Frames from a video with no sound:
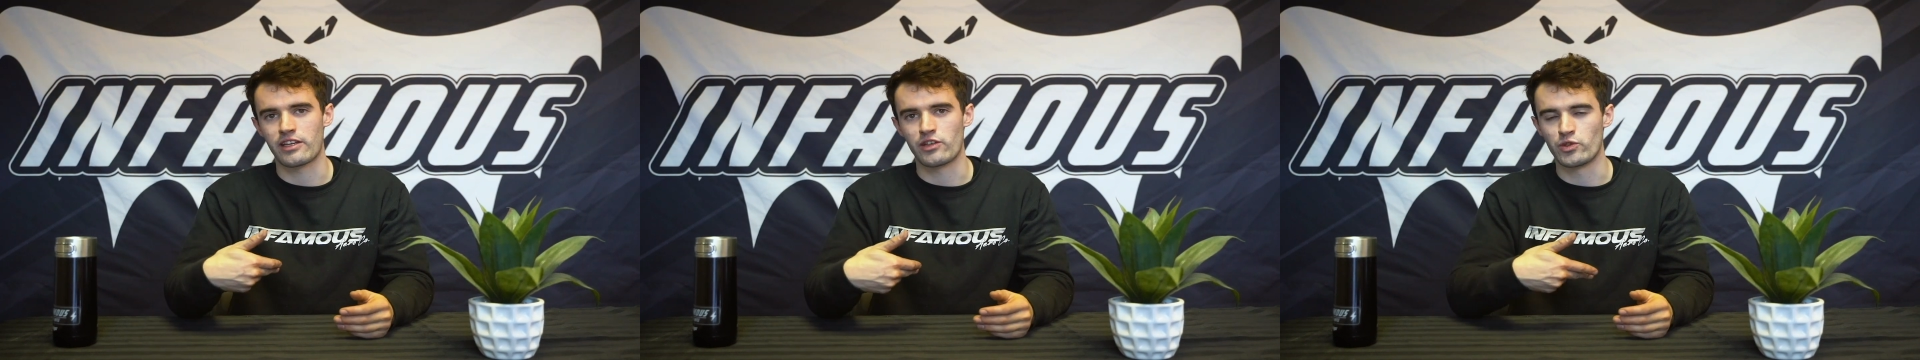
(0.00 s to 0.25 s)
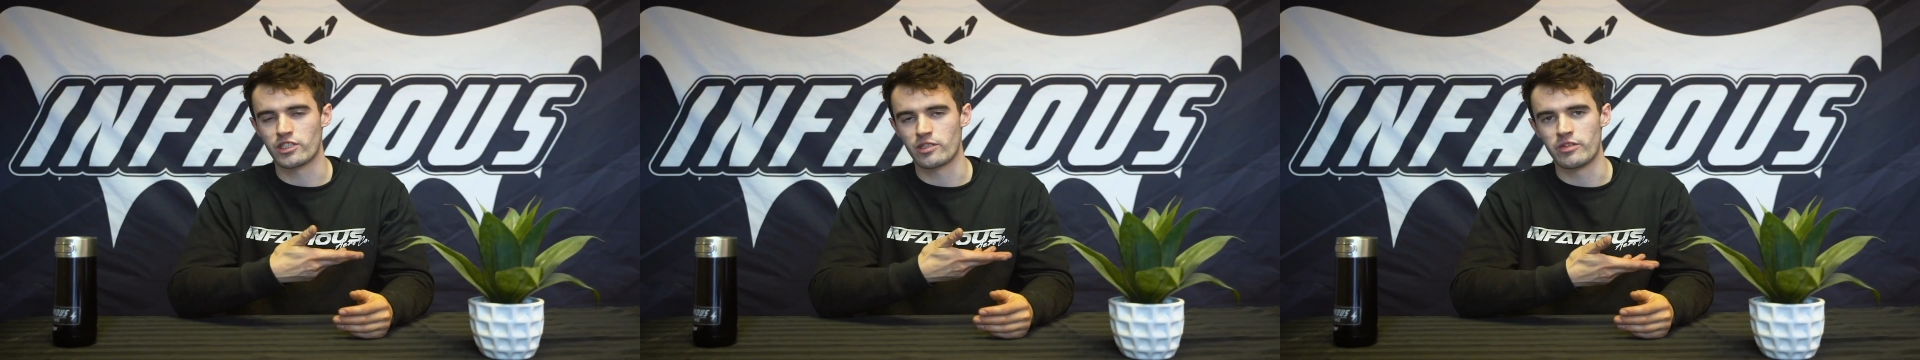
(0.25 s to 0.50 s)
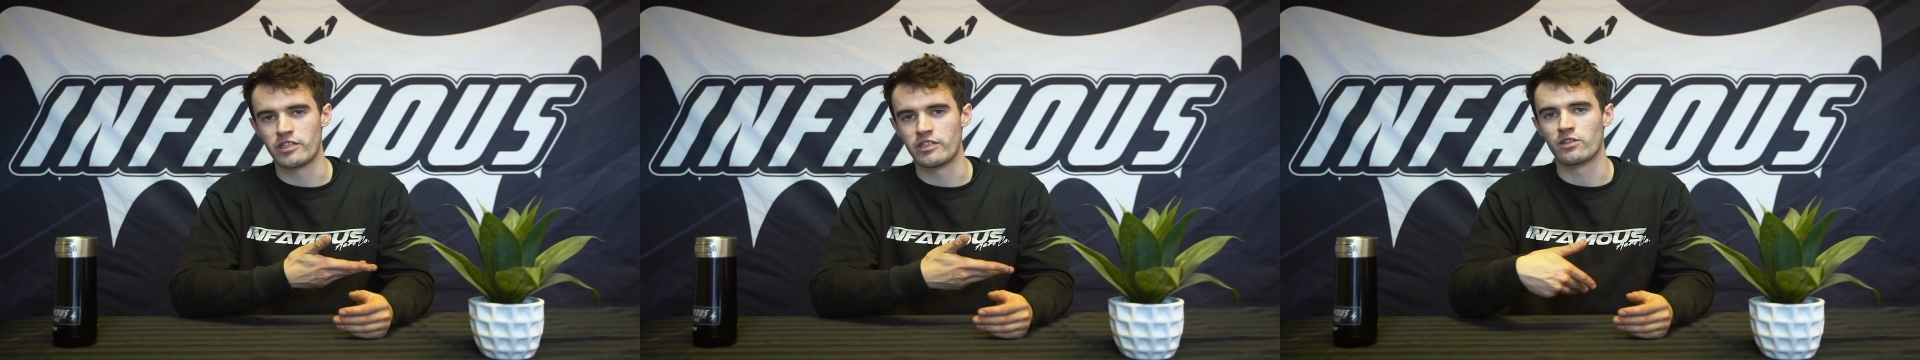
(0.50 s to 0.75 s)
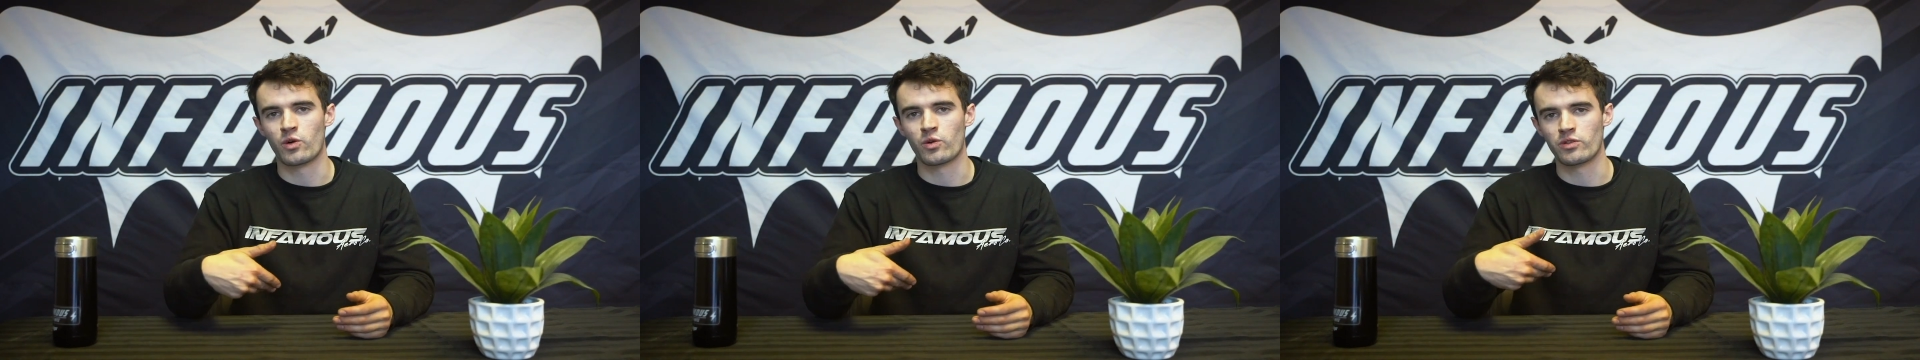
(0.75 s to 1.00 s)
used to be
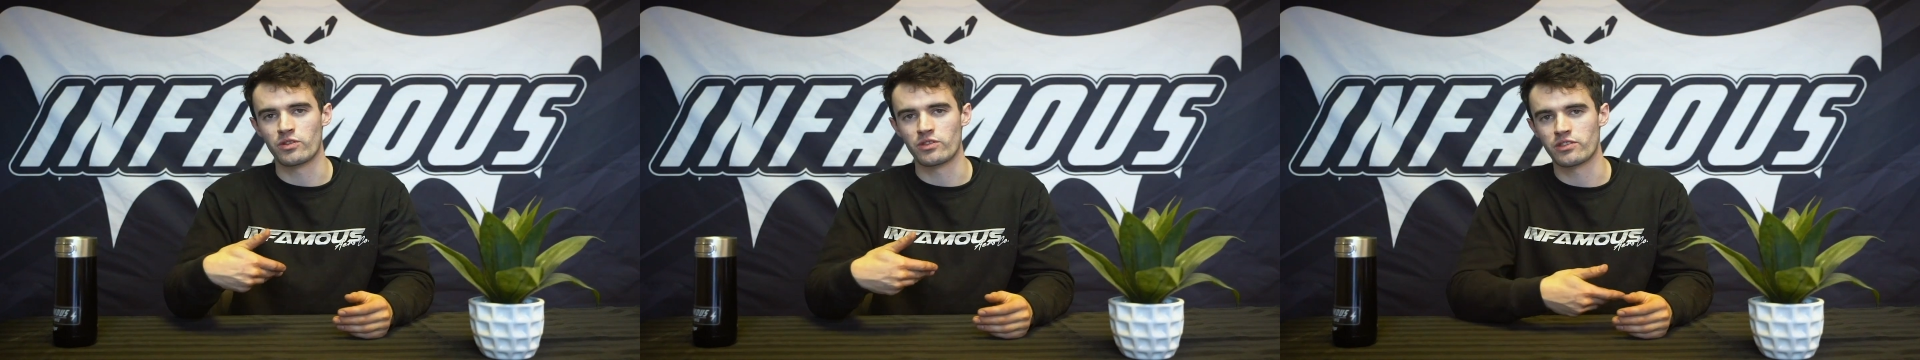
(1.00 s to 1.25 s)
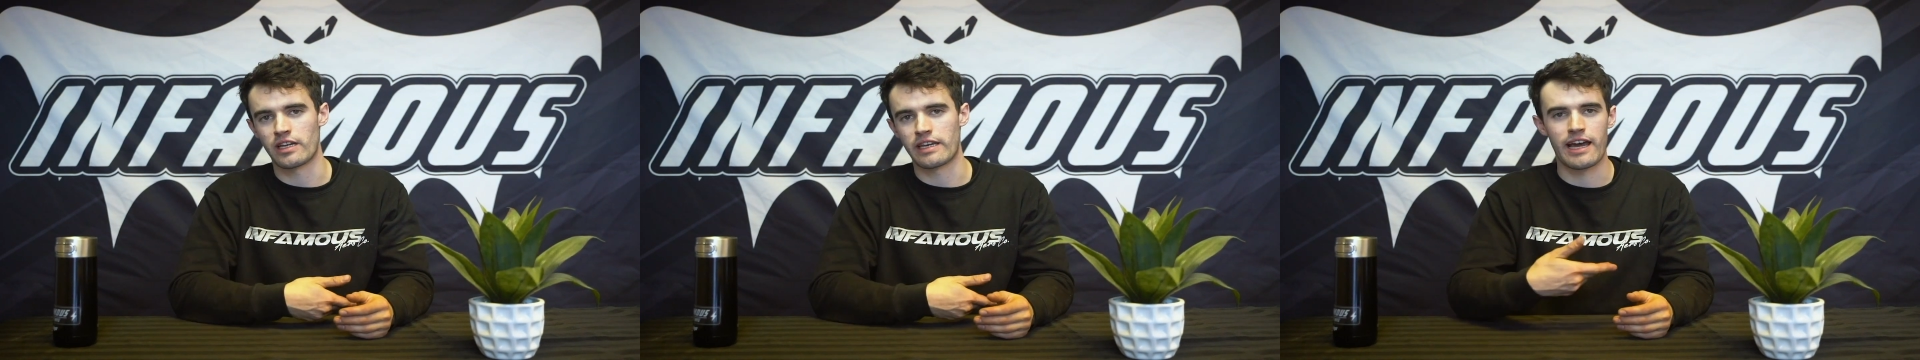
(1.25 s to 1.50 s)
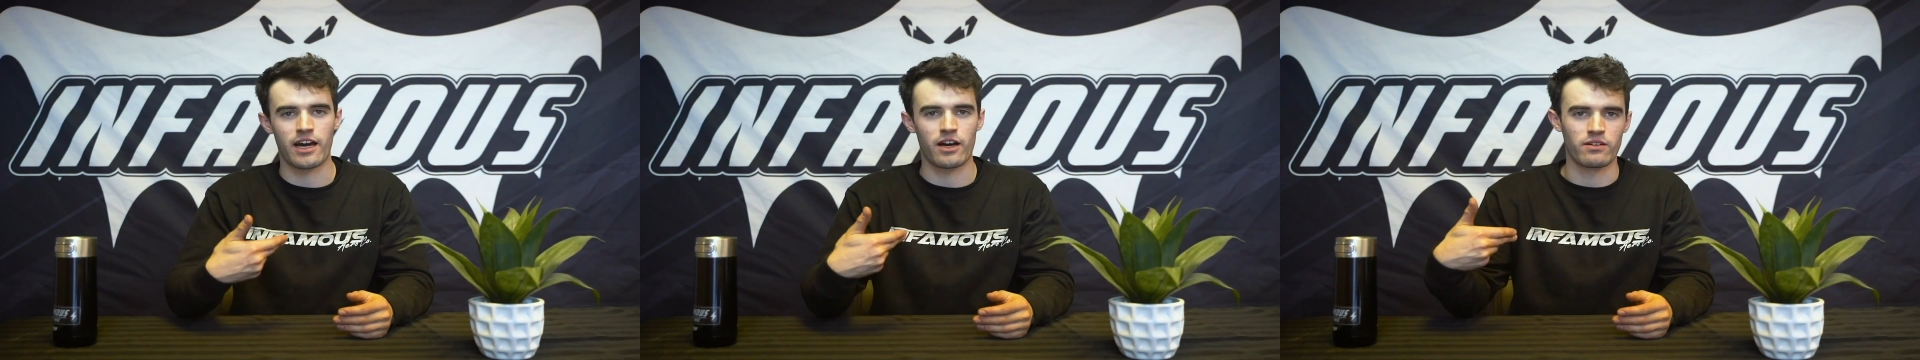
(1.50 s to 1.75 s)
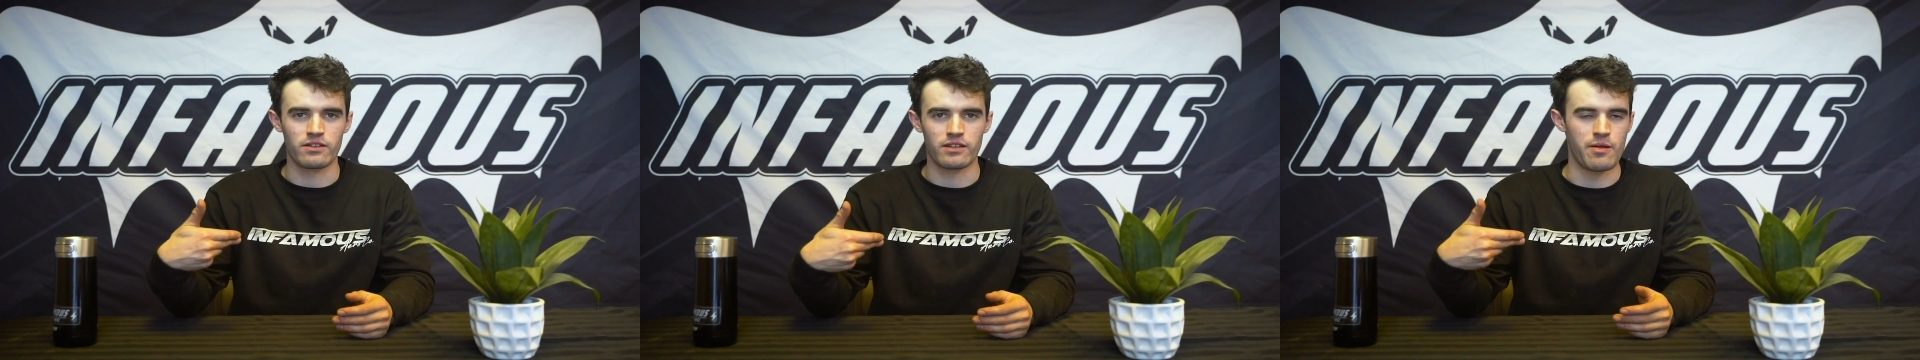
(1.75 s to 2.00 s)
Locals and
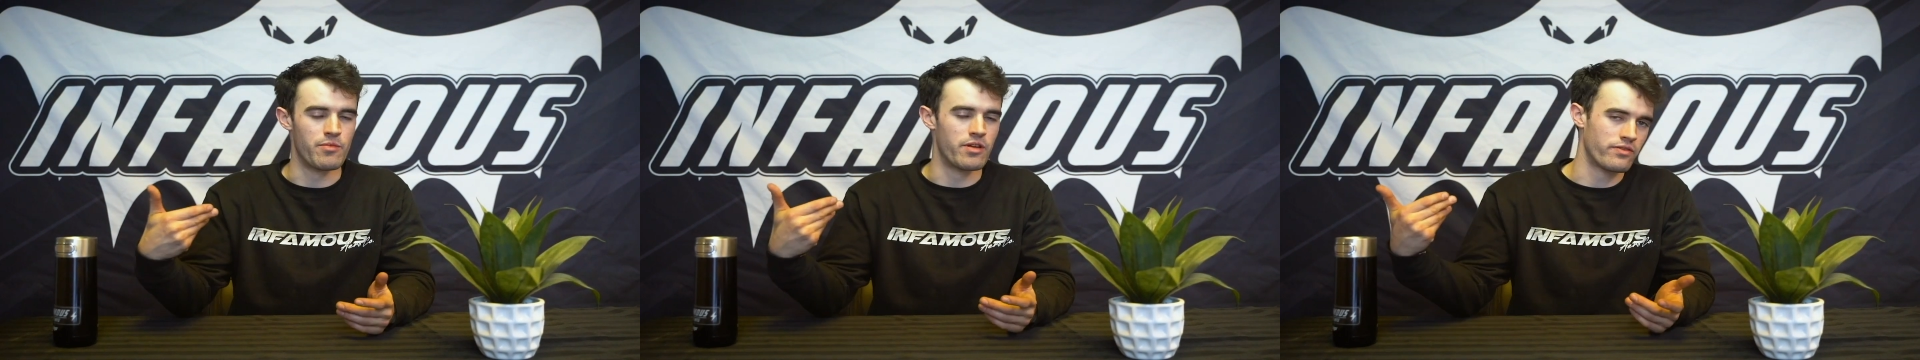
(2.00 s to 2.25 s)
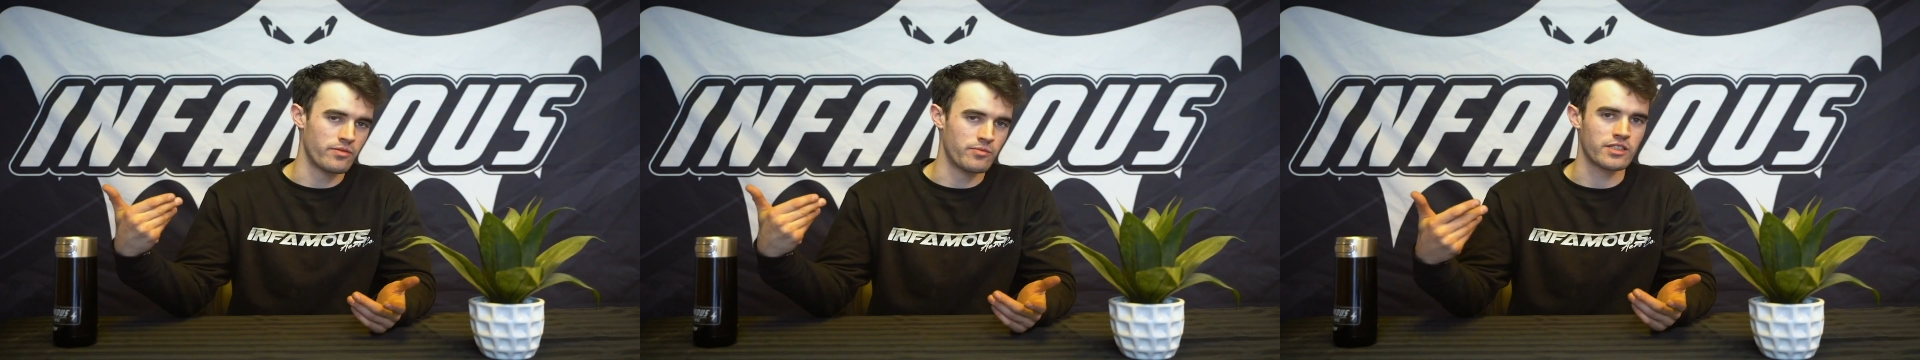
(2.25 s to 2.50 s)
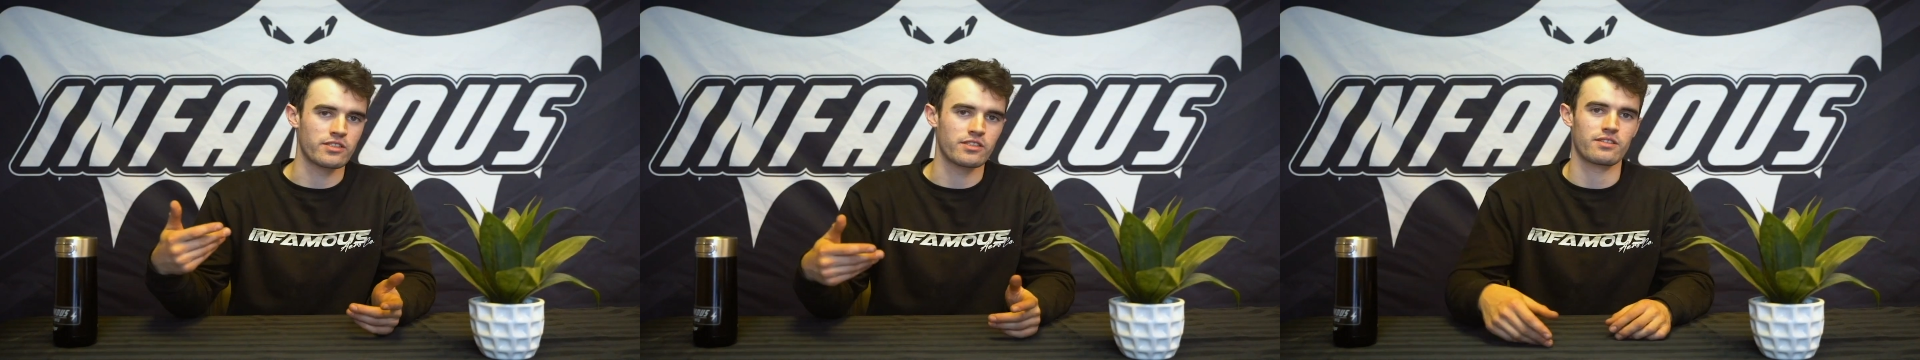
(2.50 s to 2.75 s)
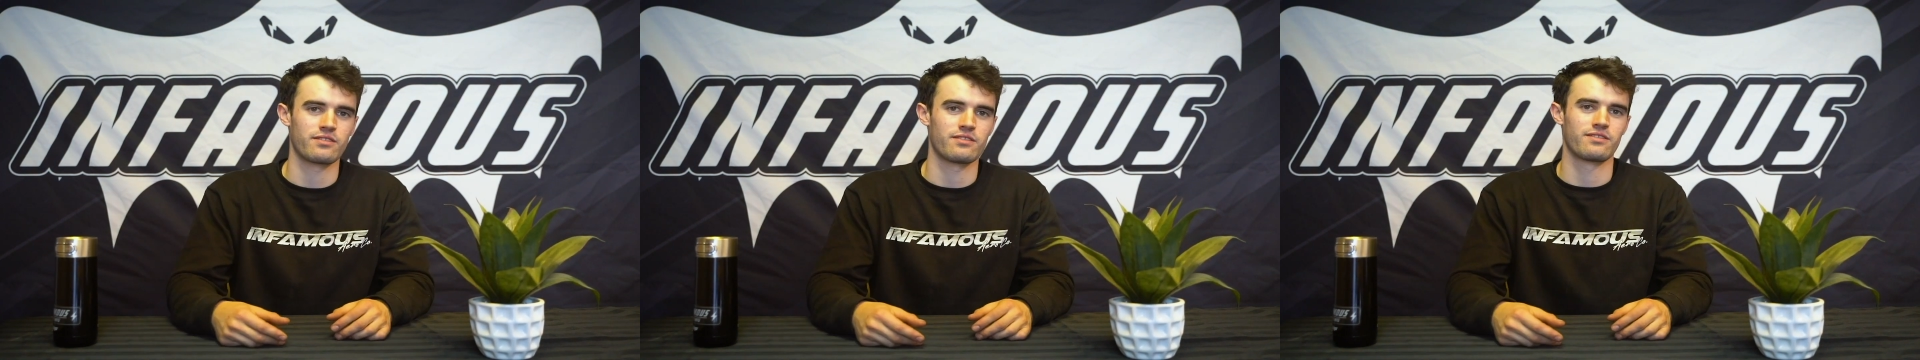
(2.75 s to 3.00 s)
now I'm Infamous.